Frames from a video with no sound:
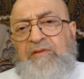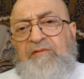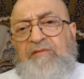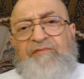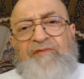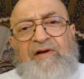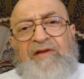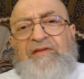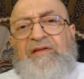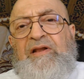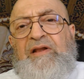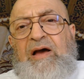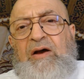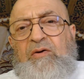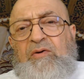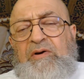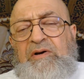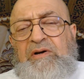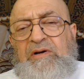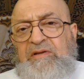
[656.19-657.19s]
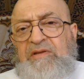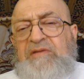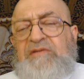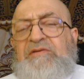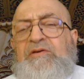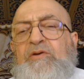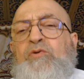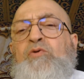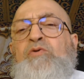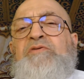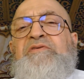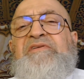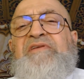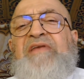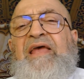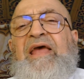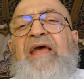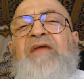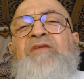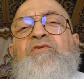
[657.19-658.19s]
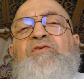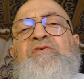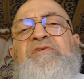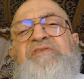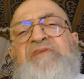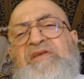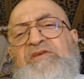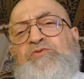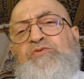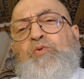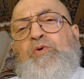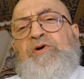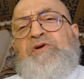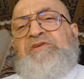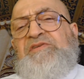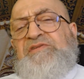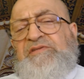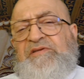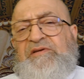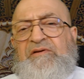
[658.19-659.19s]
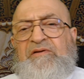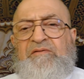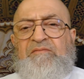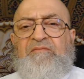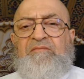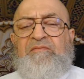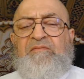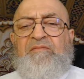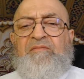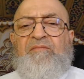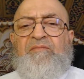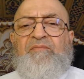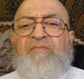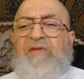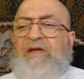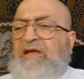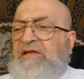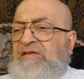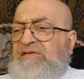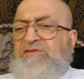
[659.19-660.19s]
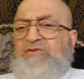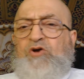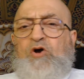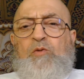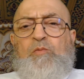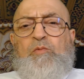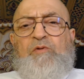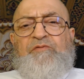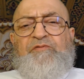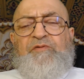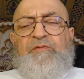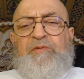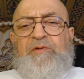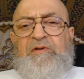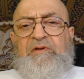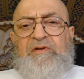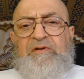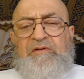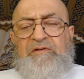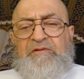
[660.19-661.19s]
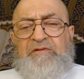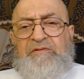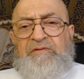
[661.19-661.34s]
the final hour. So whose ignorance is worst? It's normal for me